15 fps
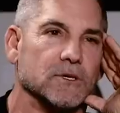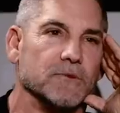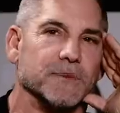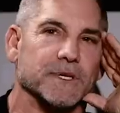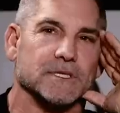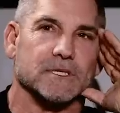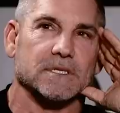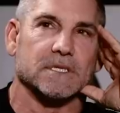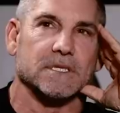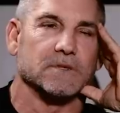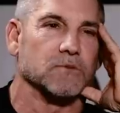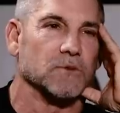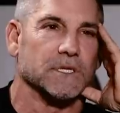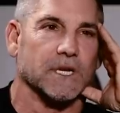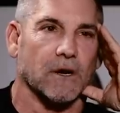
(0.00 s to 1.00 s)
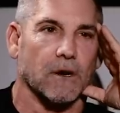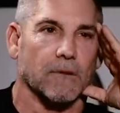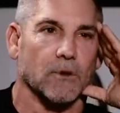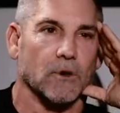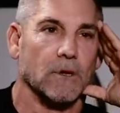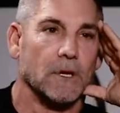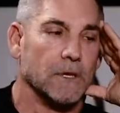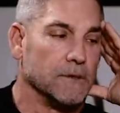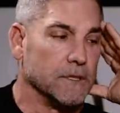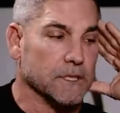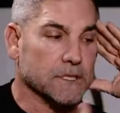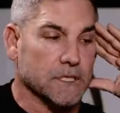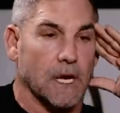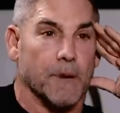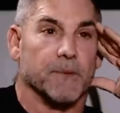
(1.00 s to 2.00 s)
2 uh-huh. businesses were terrible.
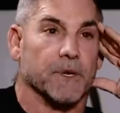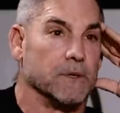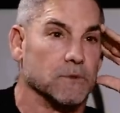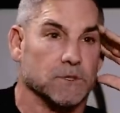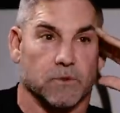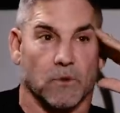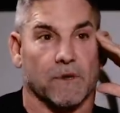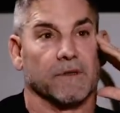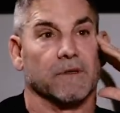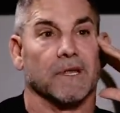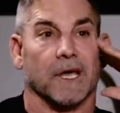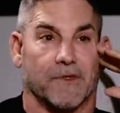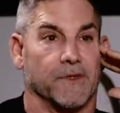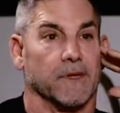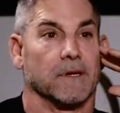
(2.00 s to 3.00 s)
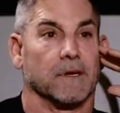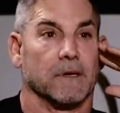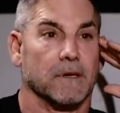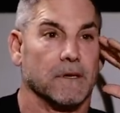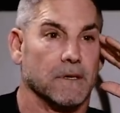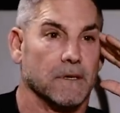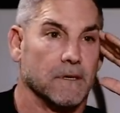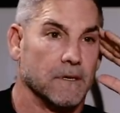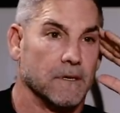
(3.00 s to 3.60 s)
This company was worth nothing. Yeah.